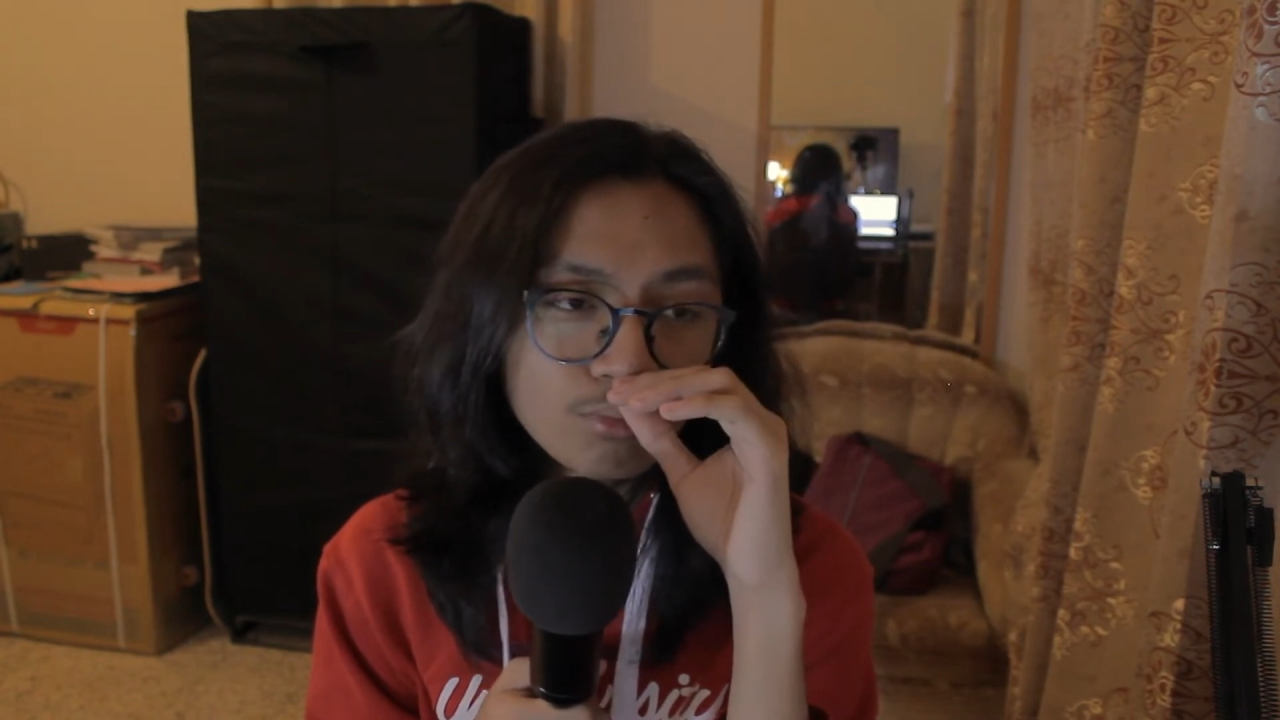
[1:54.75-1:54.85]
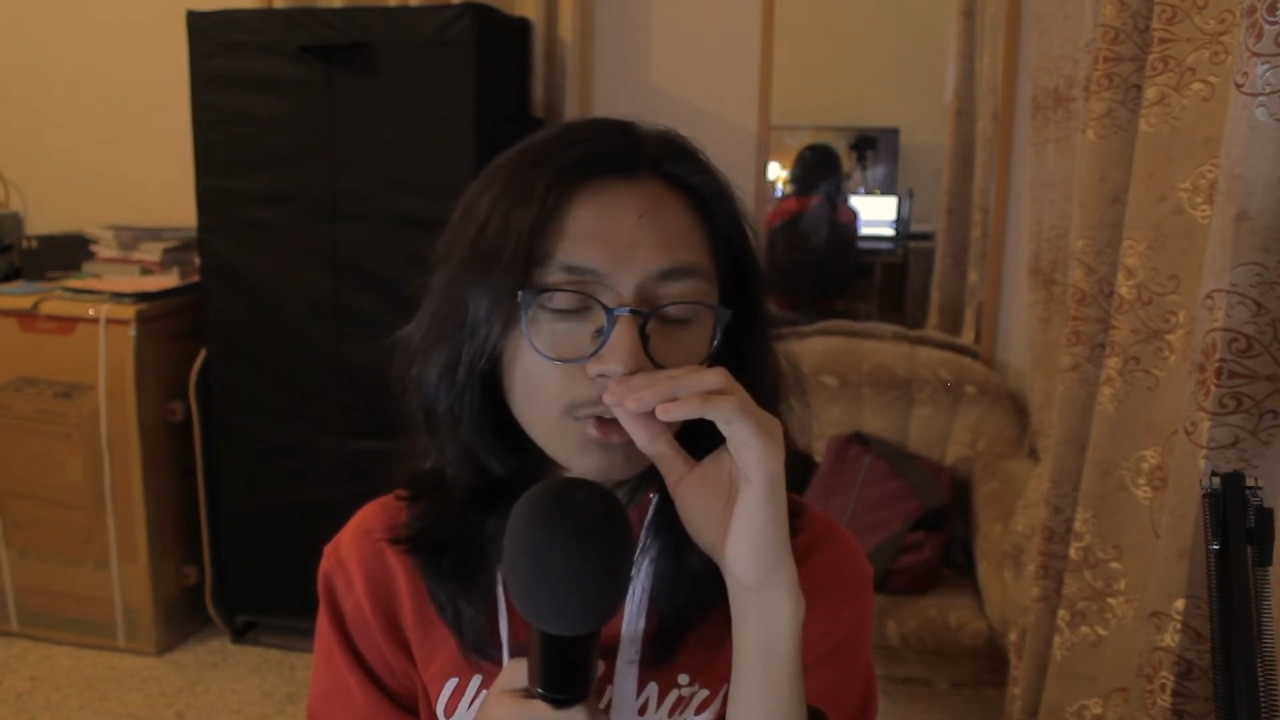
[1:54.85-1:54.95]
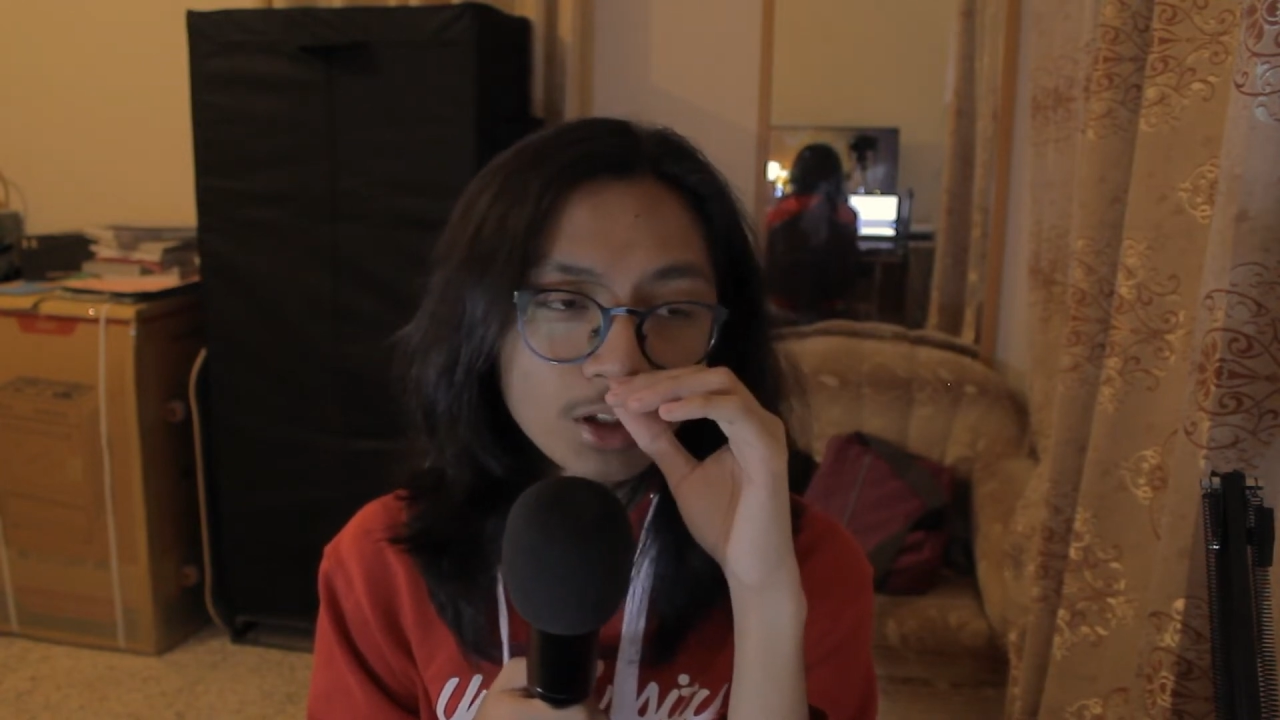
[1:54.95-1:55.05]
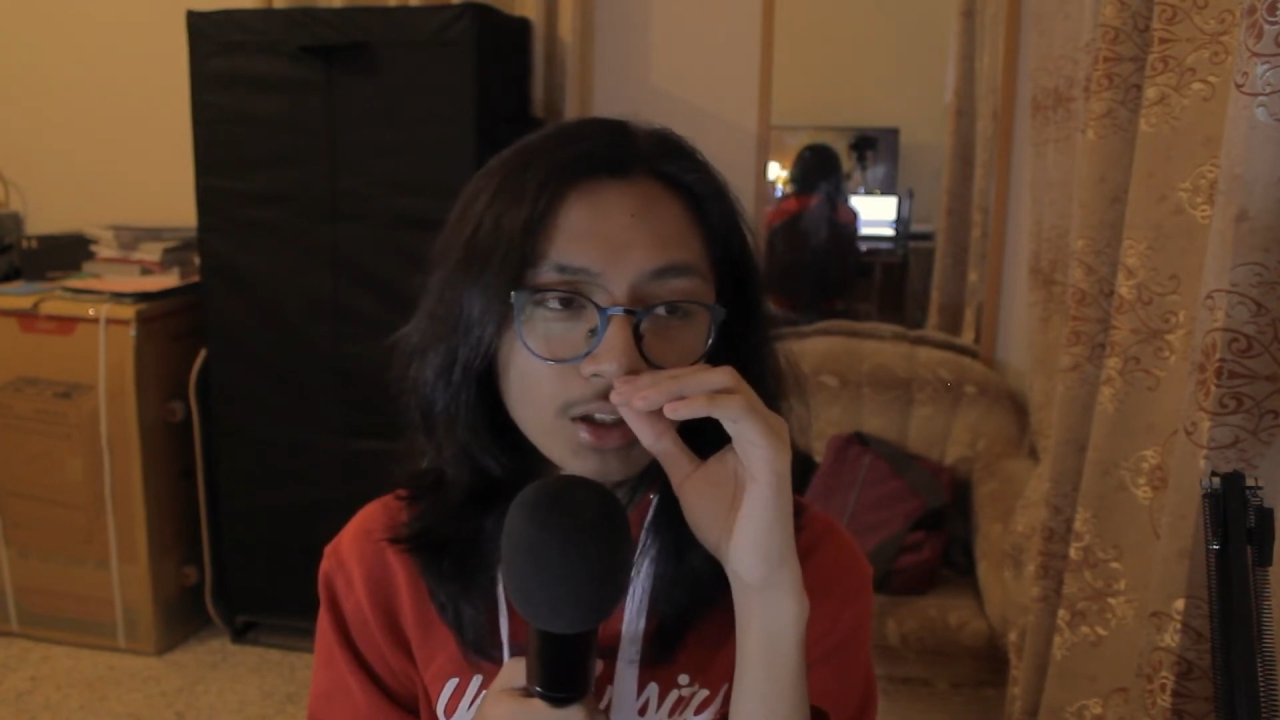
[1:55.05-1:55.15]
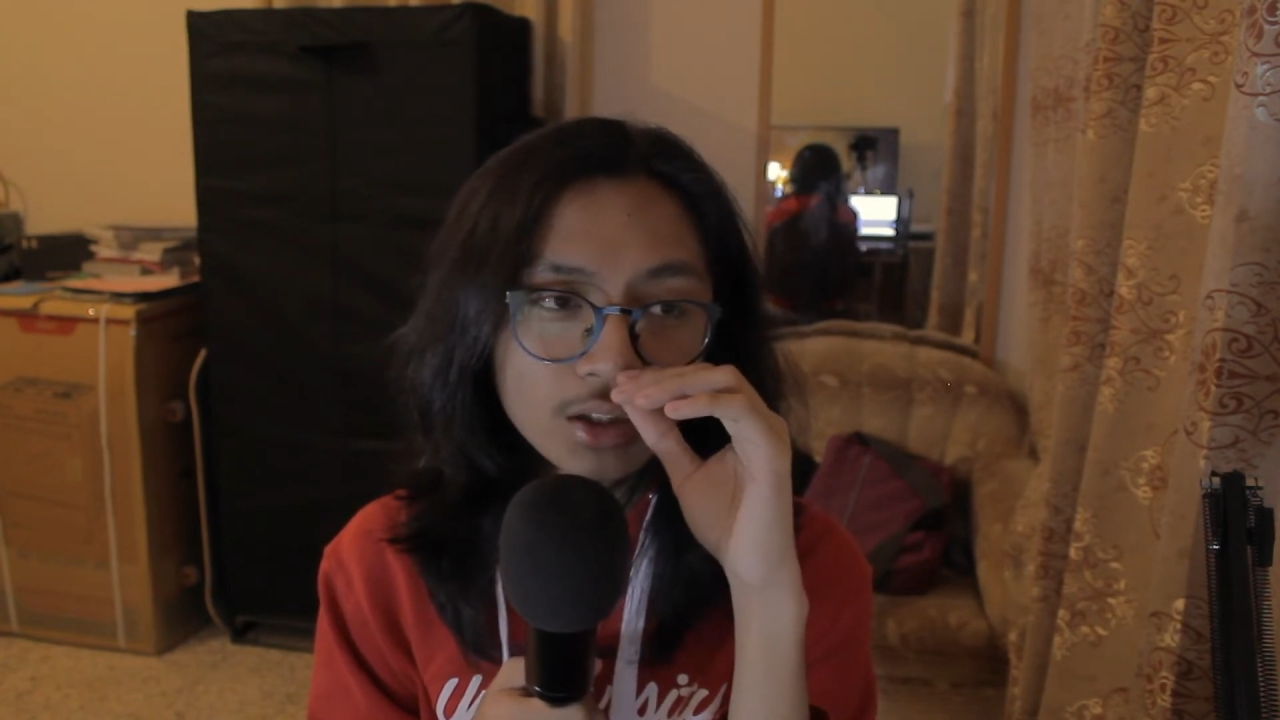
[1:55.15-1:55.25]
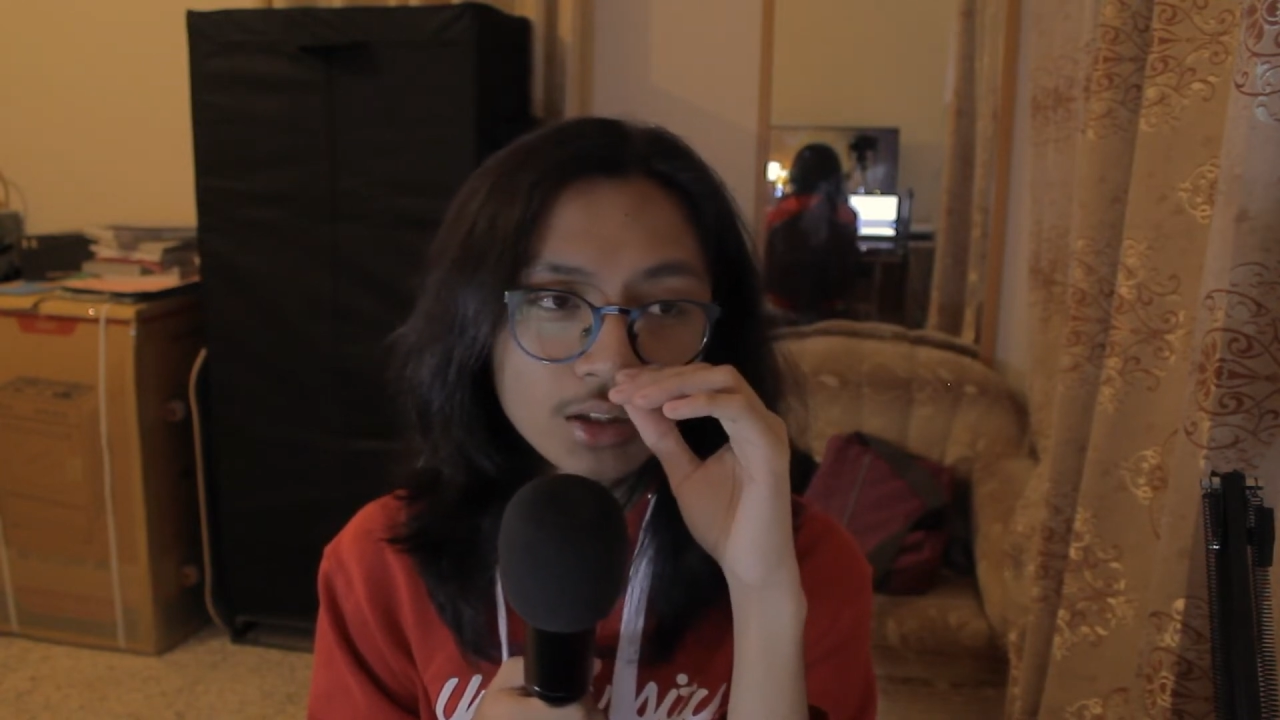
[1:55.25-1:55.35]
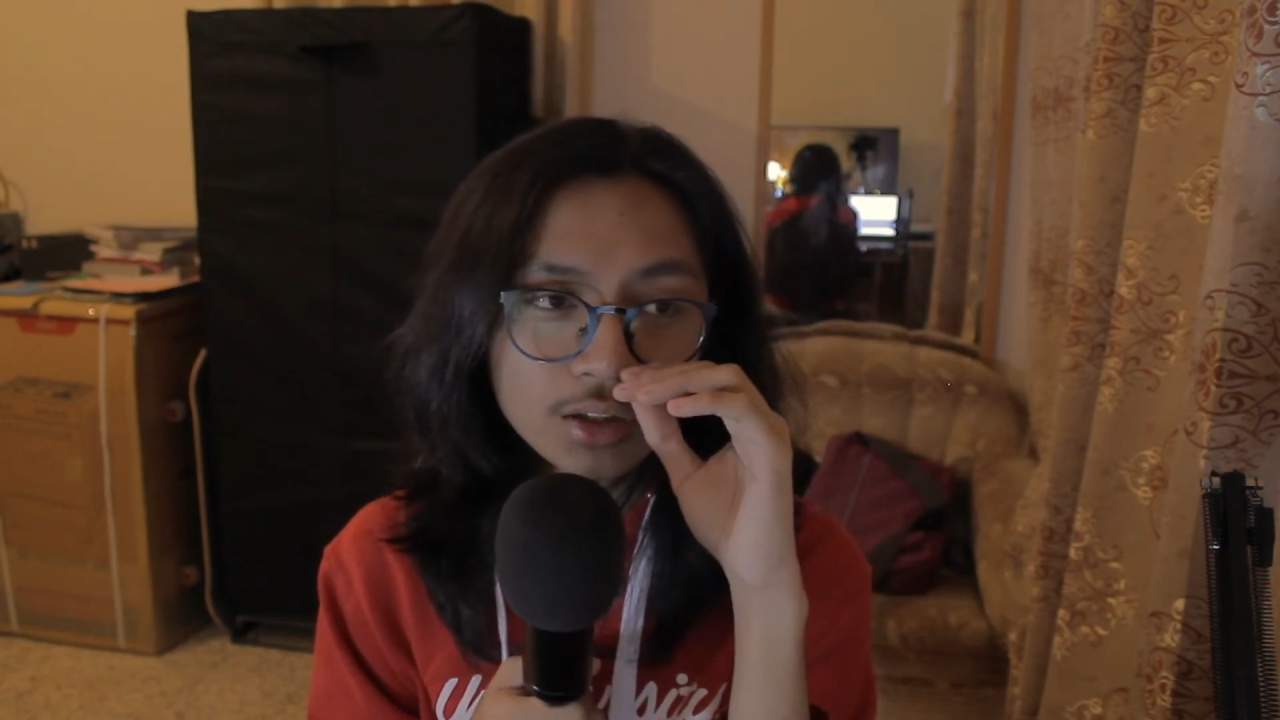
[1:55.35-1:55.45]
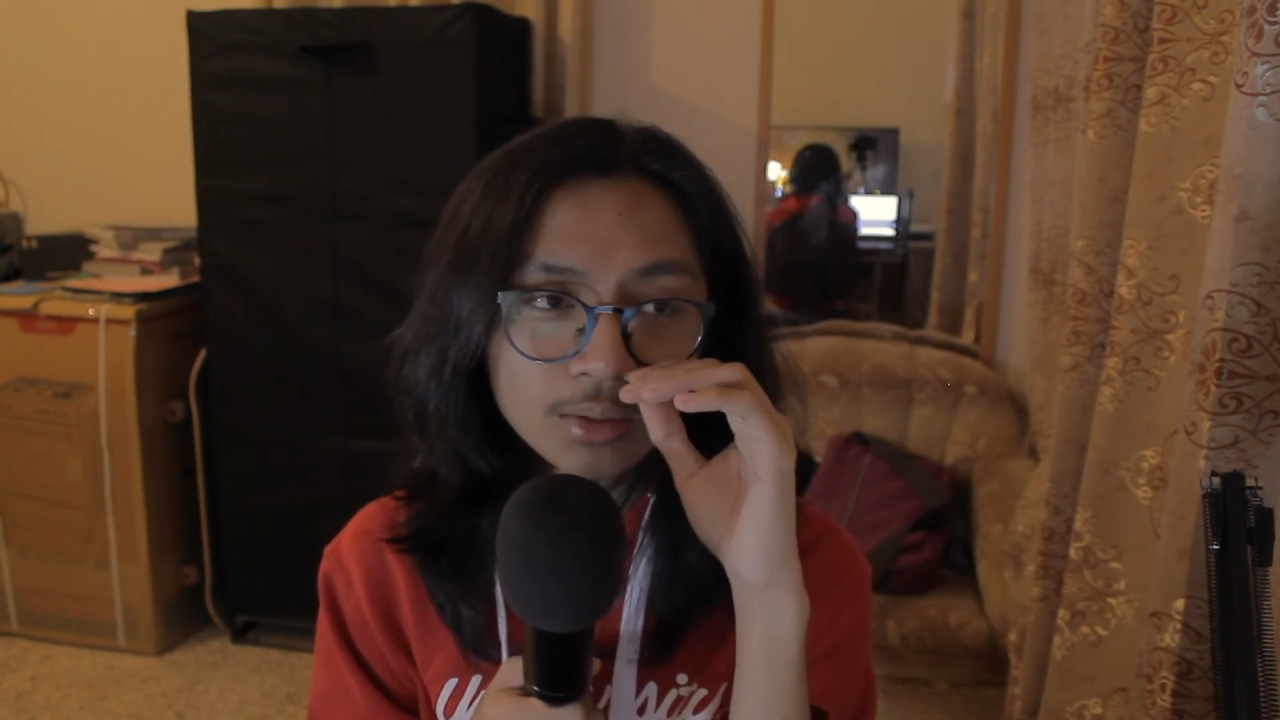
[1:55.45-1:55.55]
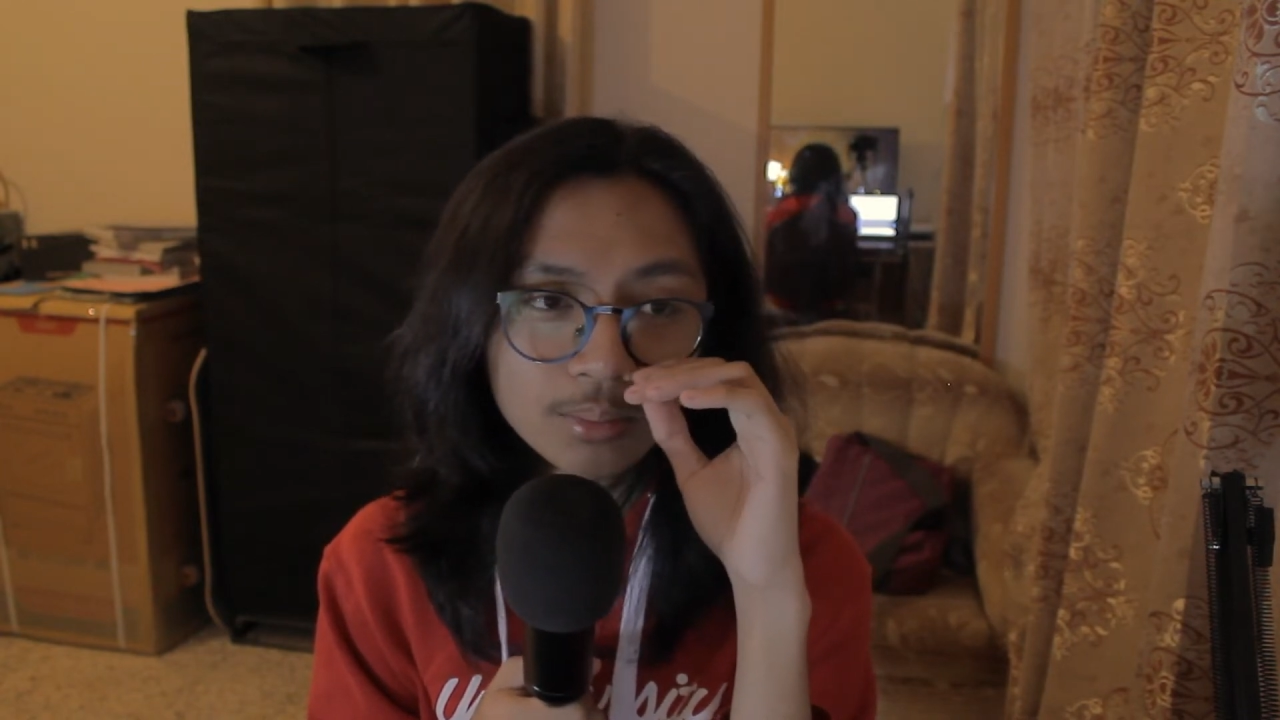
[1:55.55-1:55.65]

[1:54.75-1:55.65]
the